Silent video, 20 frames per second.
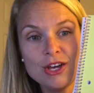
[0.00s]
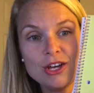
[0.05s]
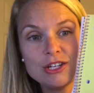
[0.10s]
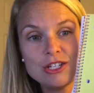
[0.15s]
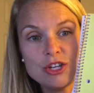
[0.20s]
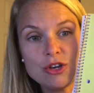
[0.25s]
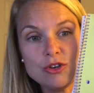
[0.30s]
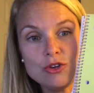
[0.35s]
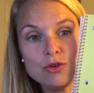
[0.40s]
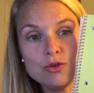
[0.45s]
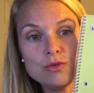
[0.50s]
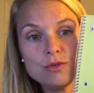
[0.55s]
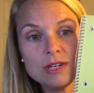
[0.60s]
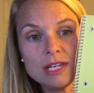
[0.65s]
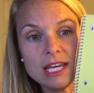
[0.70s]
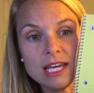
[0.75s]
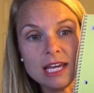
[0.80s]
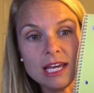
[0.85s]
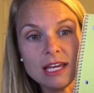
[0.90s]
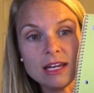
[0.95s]
So you
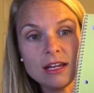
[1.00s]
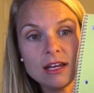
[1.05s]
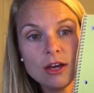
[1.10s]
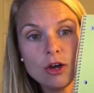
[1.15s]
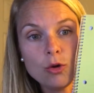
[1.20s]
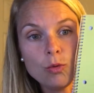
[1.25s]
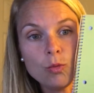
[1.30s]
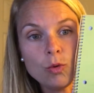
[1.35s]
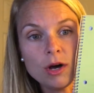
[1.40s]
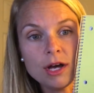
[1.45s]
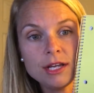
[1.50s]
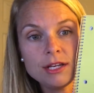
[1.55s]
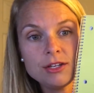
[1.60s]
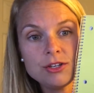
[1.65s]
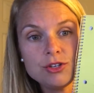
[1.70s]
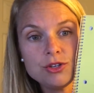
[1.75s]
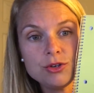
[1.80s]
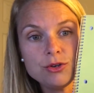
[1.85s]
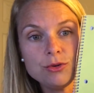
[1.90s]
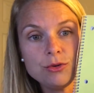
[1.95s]
need one,
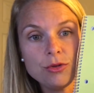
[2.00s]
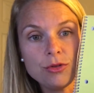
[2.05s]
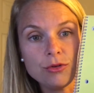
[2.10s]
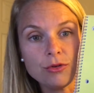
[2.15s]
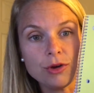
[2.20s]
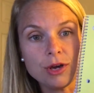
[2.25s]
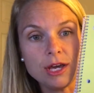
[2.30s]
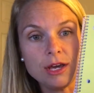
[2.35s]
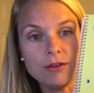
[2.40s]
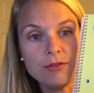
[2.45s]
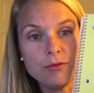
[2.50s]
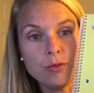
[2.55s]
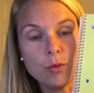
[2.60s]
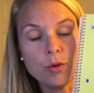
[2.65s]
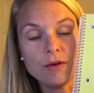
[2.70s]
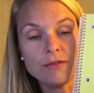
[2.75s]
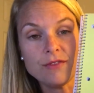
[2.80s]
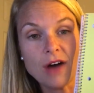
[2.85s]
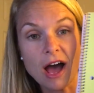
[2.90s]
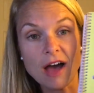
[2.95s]
two, three,
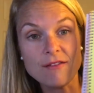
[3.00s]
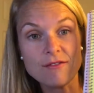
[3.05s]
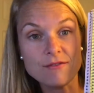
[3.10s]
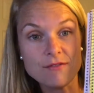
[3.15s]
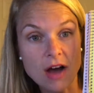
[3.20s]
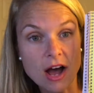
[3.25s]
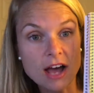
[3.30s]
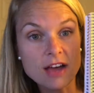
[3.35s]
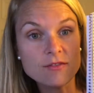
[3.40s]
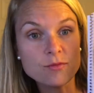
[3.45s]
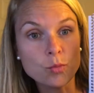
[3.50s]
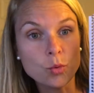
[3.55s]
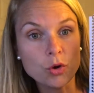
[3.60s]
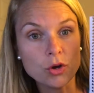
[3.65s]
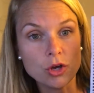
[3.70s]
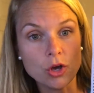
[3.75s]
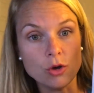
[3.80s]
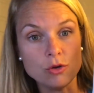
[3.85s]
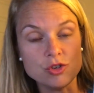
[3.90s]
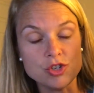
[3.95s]
four, five, five more
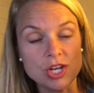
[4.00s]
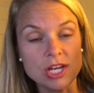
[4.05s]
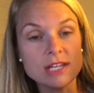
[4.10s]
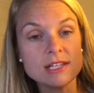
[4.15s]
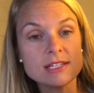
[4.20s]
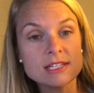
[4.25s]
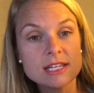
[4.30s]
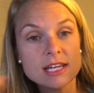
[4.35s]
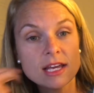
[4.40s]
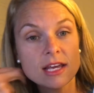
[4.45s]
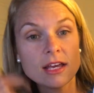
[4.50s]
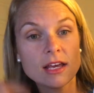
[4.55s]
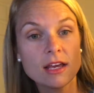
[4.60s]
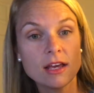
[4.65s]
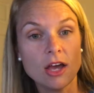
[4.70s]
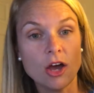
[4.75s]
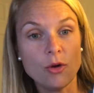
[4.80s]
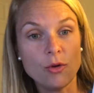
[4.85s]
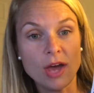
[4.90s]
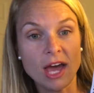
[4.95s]
coaches,
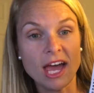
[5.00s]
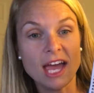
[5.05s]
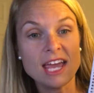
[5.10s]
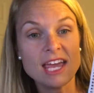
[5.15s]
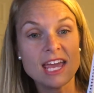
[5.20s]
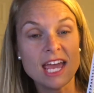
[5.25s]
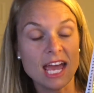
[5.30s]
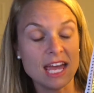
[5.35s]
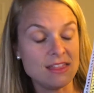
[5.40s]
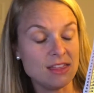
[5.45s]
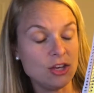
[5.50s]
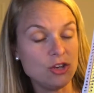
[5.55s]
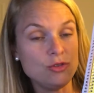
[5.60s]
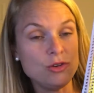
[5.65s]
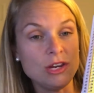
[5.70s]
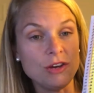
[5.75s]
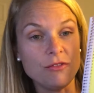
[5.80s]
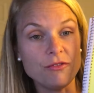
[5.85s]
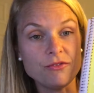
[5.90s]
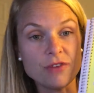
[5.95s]
okay? And then you
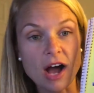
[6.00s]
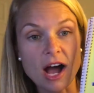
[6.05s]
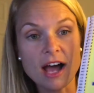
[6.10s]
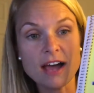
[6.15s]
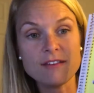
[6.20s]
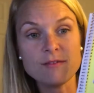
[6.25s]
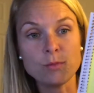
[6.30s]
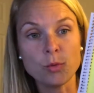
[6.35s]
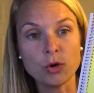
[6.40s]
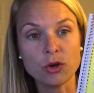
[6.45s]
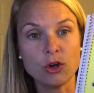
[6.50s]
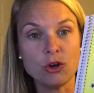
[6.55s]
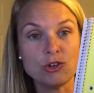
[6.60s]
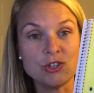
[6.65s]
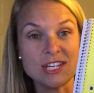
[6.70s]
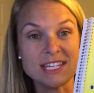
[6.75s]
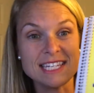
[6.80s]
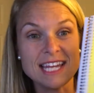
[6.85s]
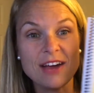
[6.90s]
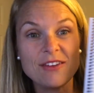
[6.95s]
need five more
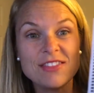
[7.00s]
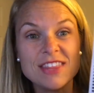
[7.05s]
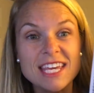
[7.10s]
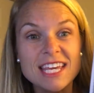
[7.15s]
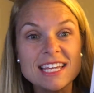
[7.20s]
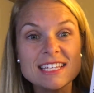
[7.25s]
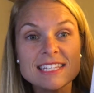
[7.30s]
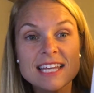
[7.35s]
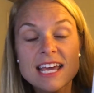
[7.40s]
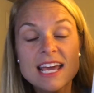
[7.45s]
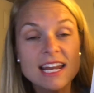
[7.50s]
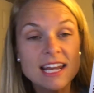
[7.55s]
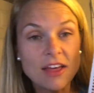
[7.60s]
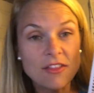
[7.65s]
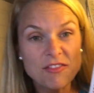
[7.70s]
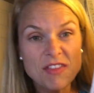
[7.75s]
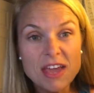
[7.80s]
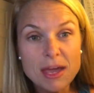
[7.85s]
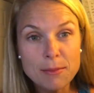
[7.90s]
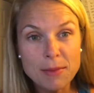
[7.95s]
coaches. Now these, now
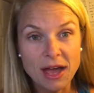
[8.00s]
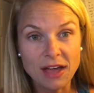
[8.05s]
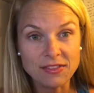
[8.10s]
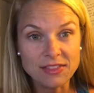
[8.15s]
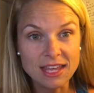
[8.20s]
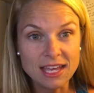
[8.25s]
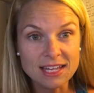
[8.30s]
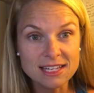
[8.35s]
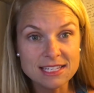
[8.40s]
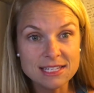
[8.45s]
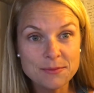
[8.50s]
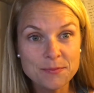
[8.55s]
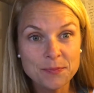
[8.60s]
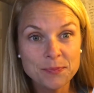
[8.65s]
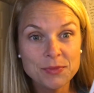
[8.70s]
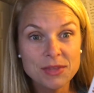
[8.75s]
think about this.